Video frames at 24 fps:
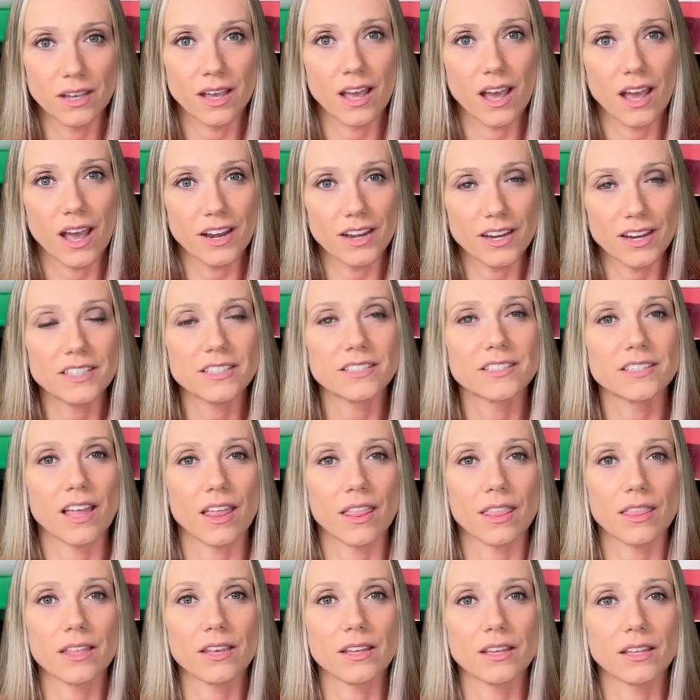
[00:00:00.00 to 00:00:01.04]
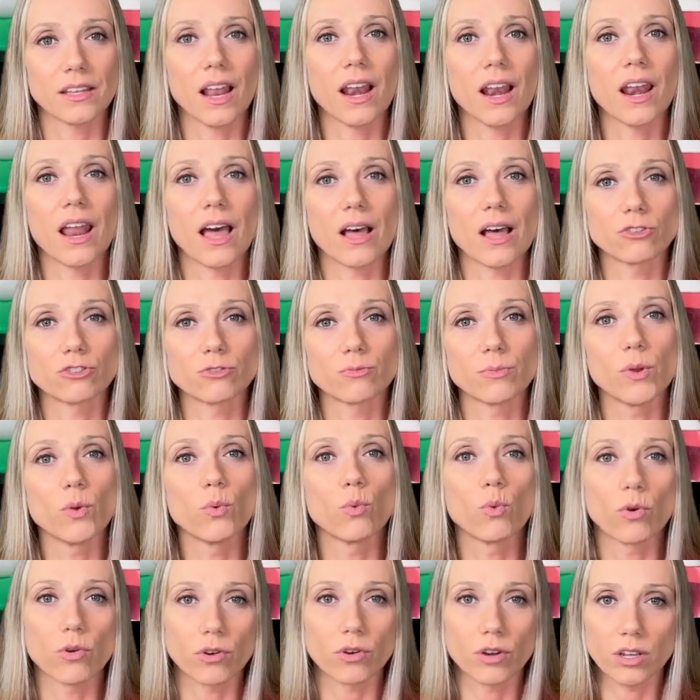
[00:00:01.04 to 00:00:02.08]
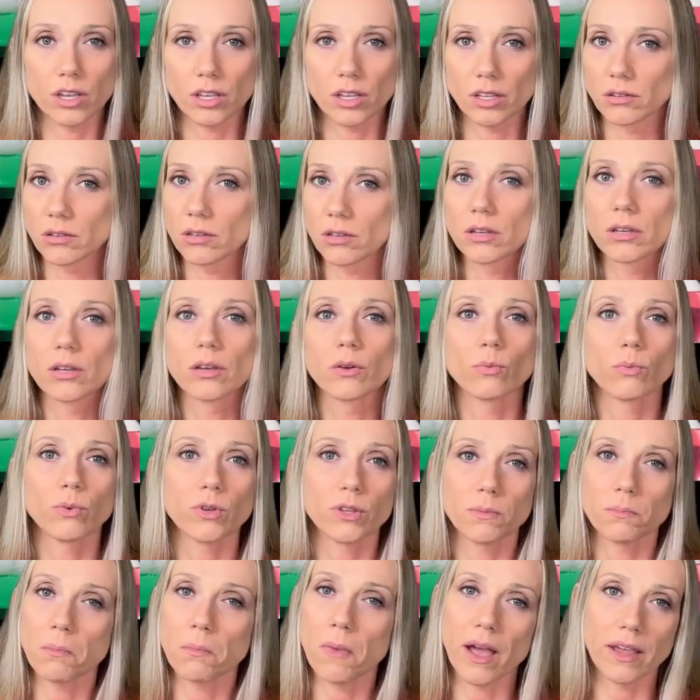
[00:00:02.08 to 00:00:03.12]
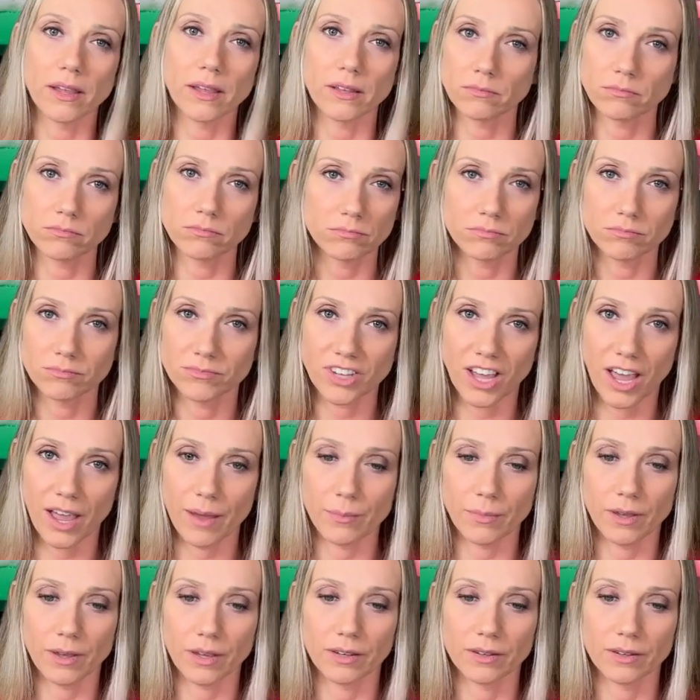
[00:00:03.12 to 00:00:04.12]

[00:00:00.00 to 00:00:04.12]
I need something that allows me working with my timing.